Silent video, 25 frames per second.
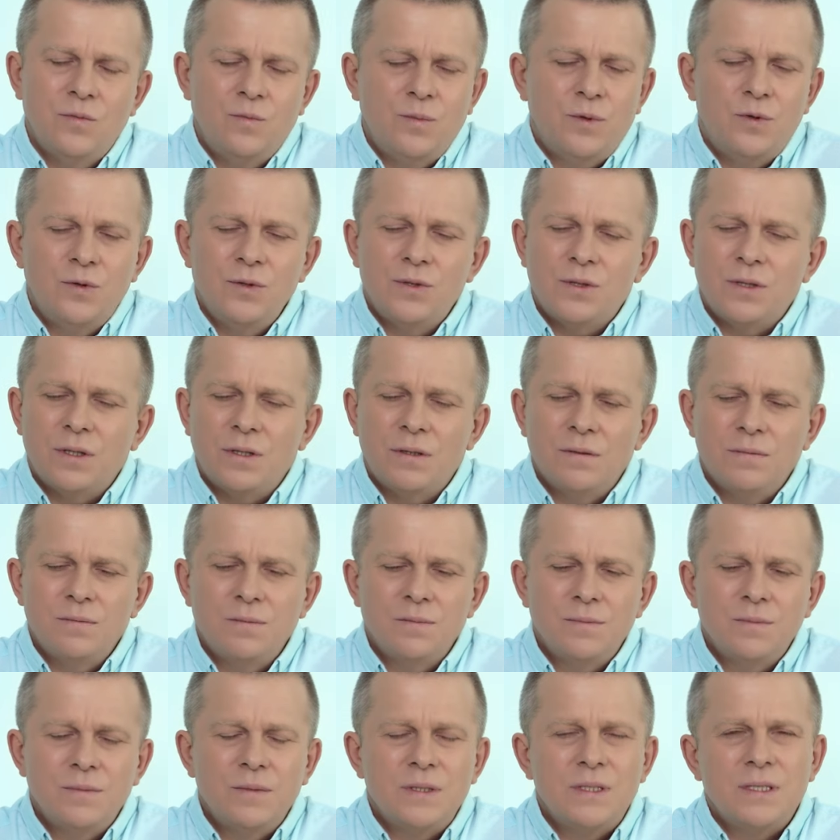Upon the death
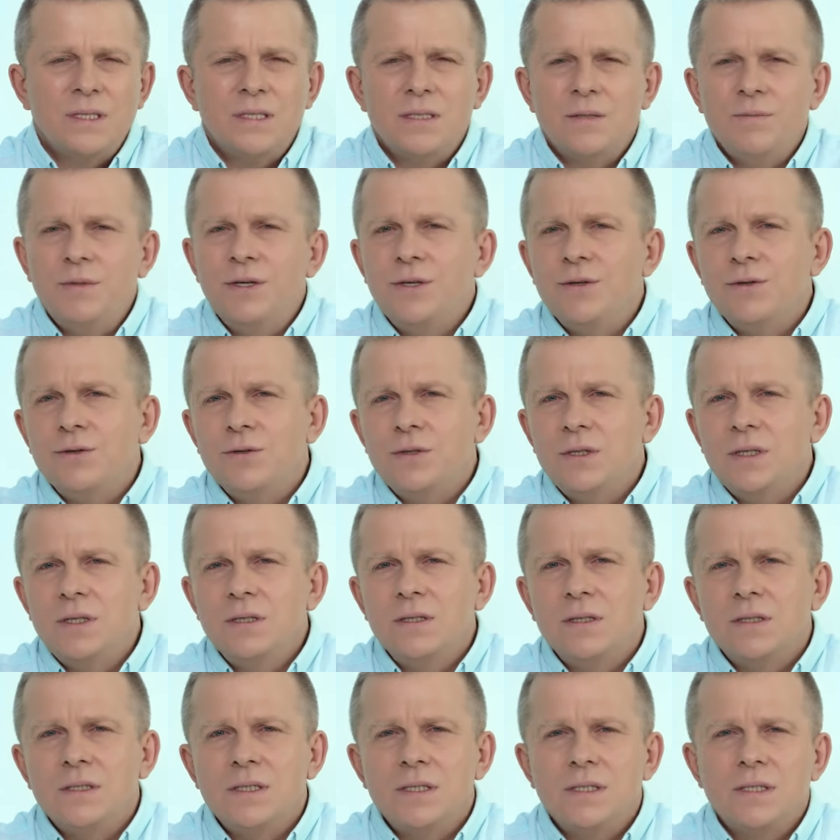of his body, he
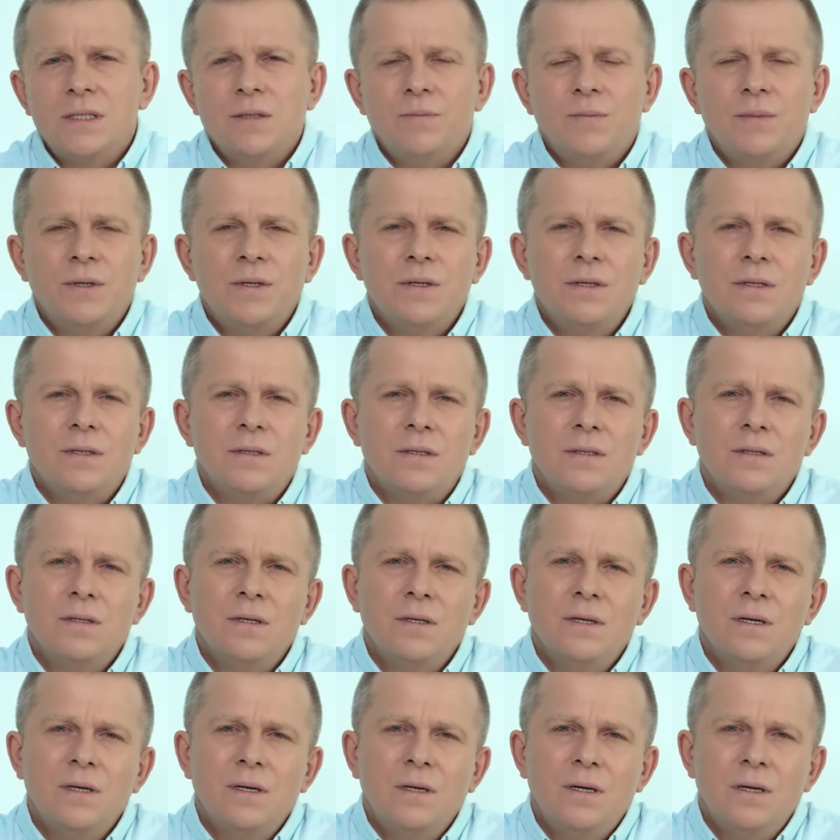simply falls asleep
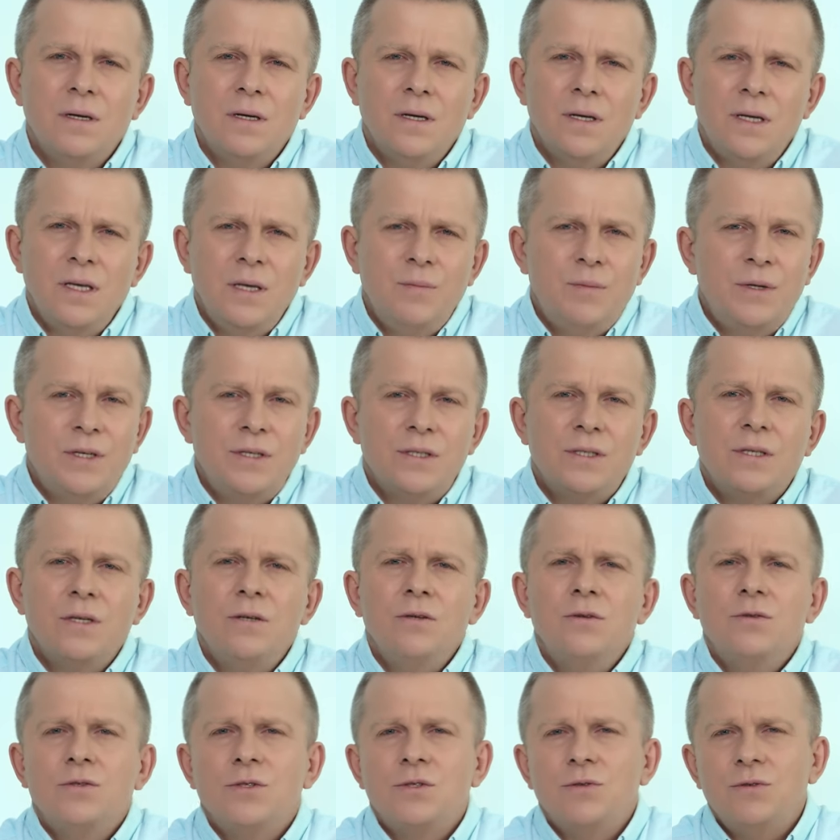and
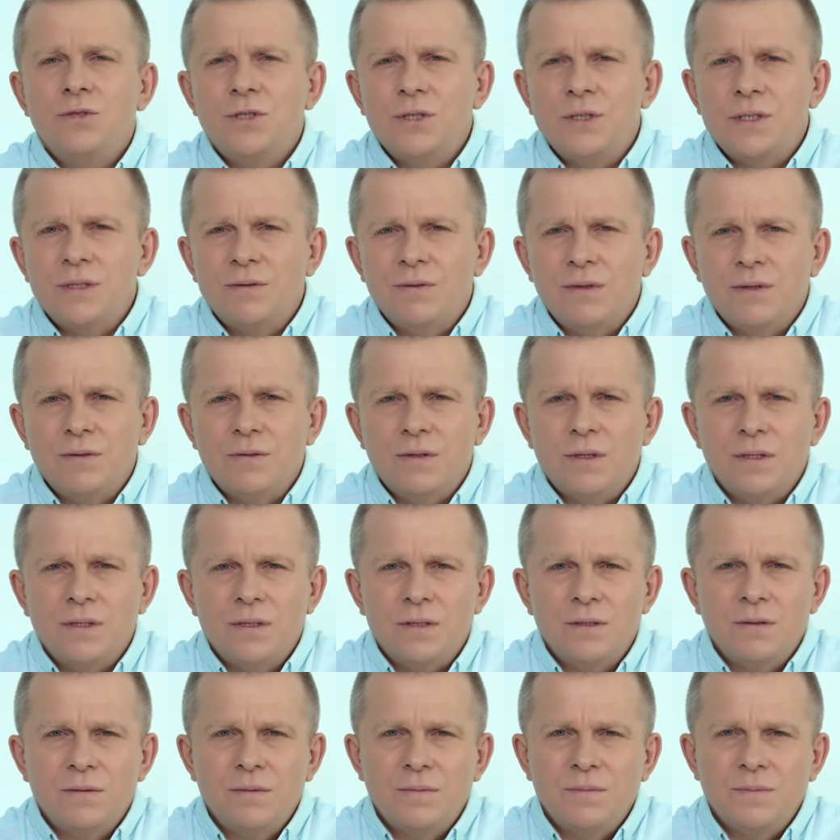ceases to exist.
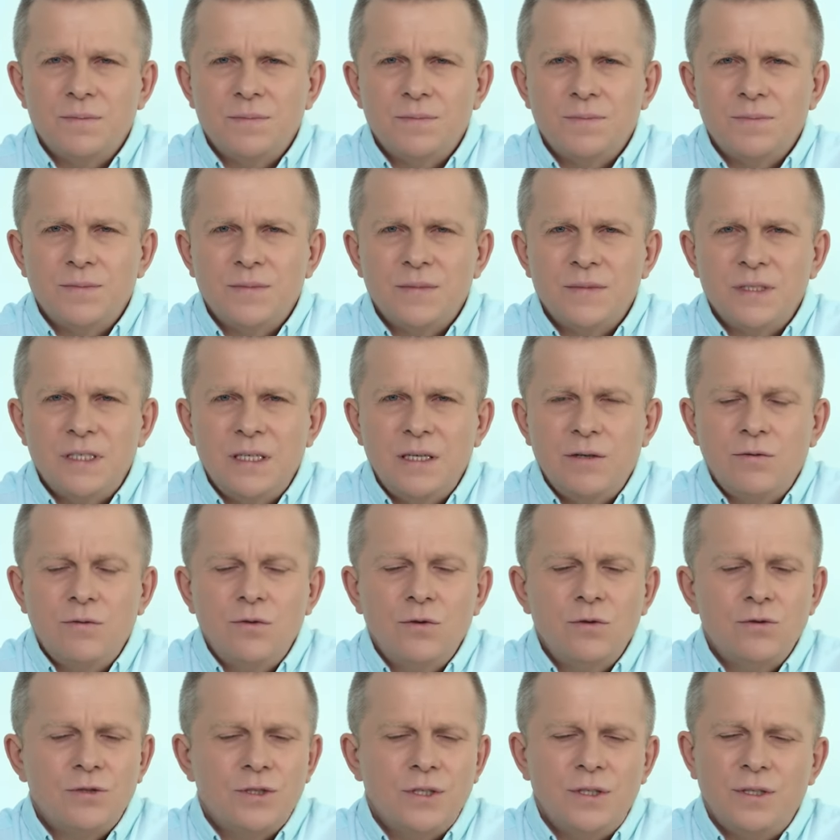He
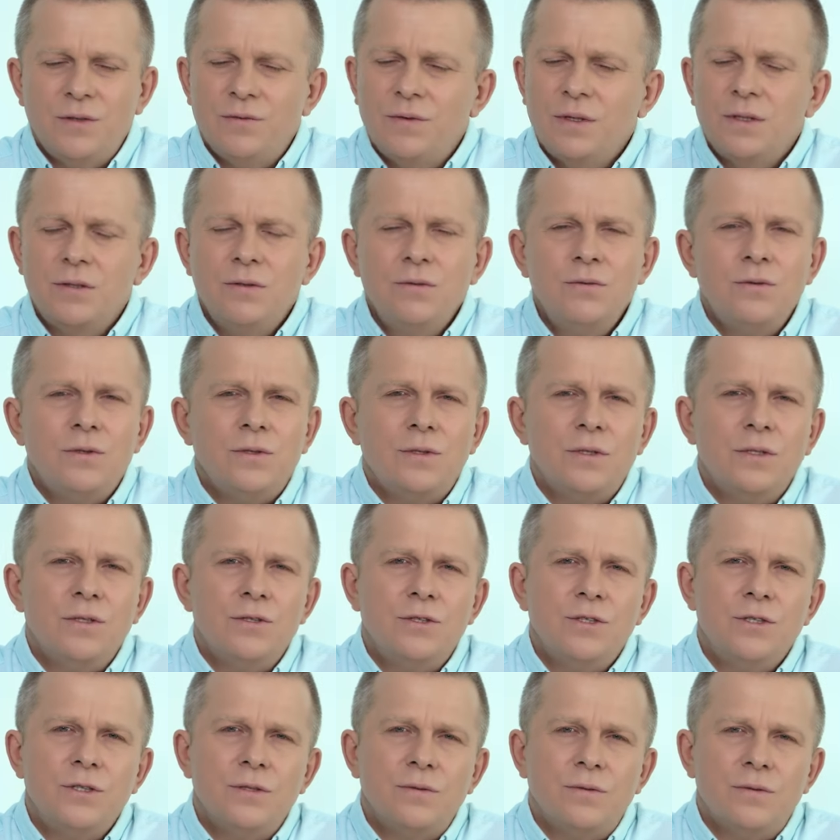no longer cares
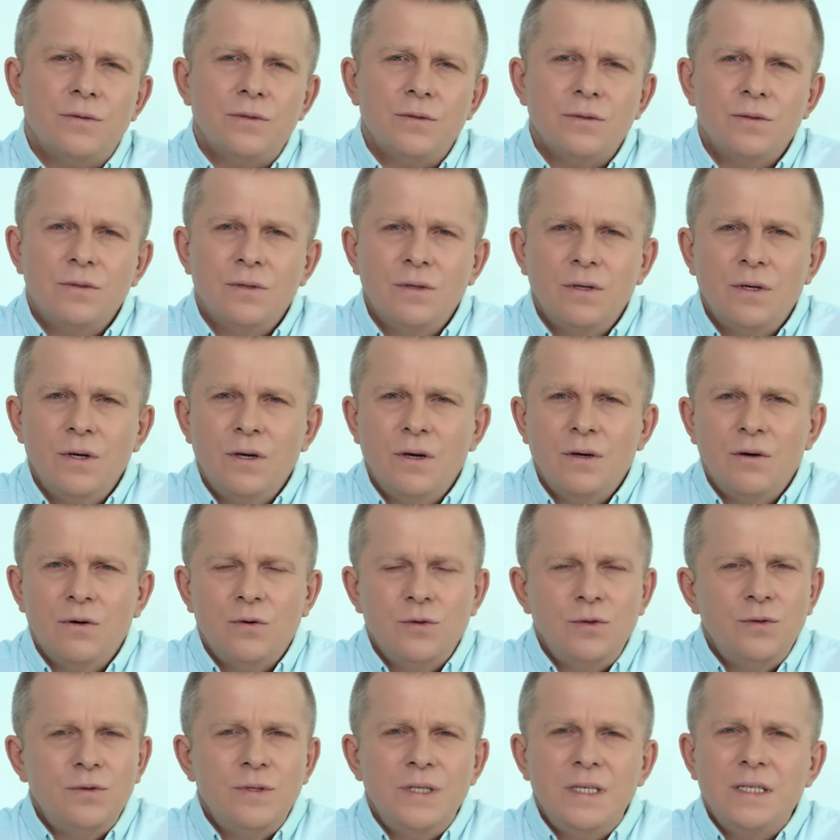about anything.
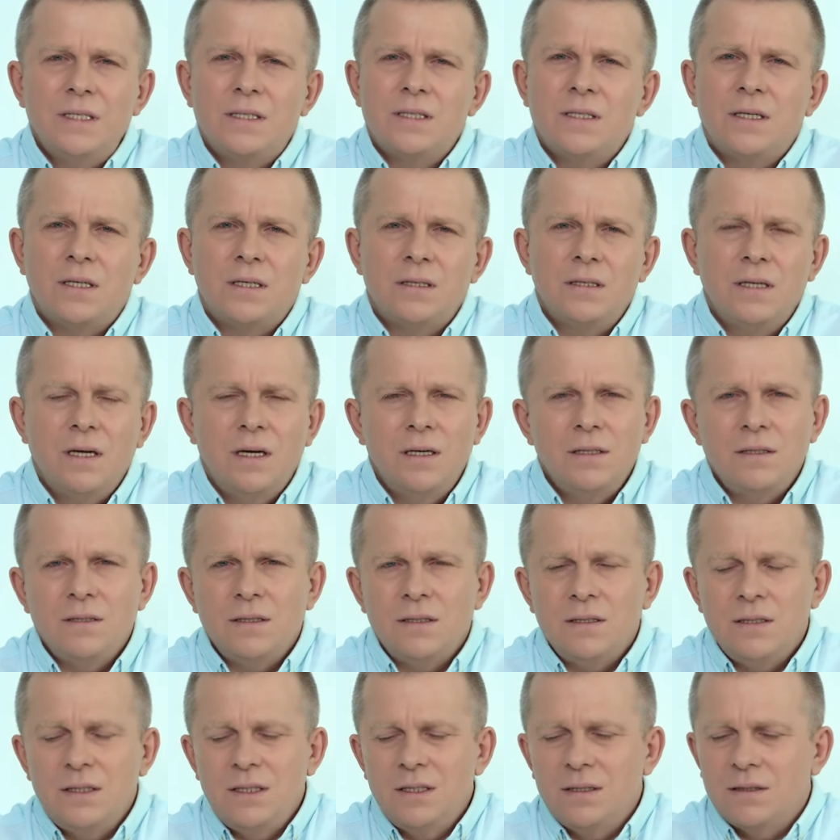He has no
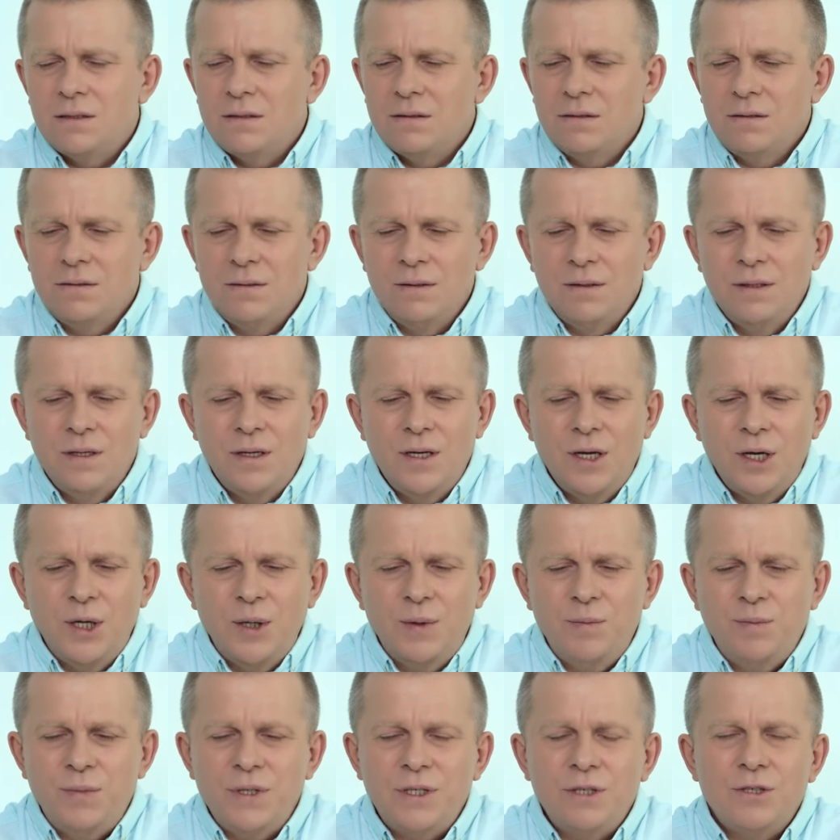suffering,
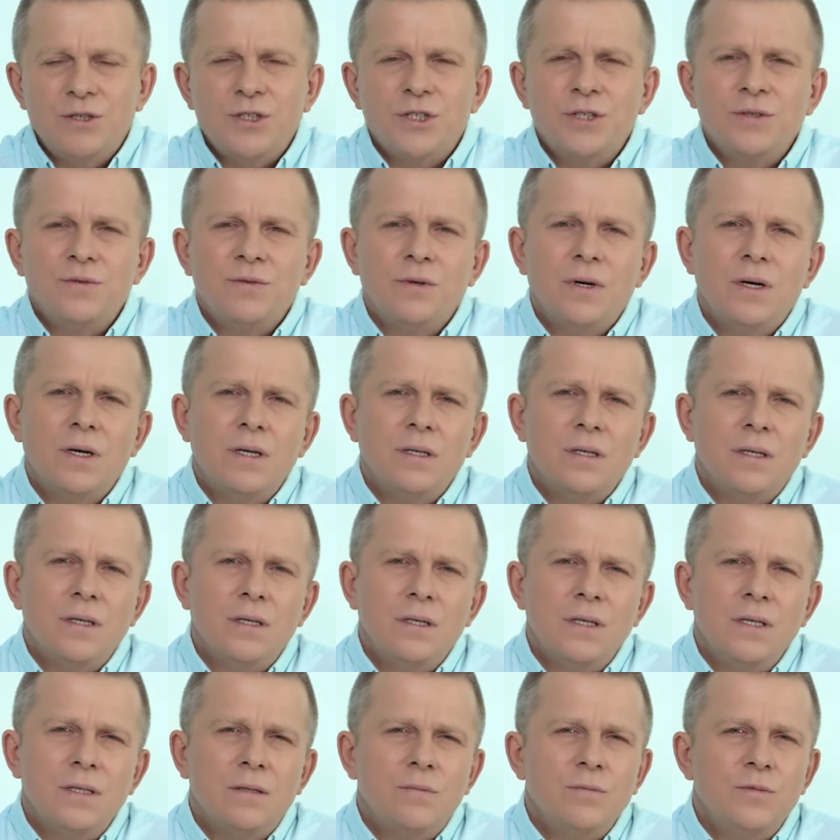no worries and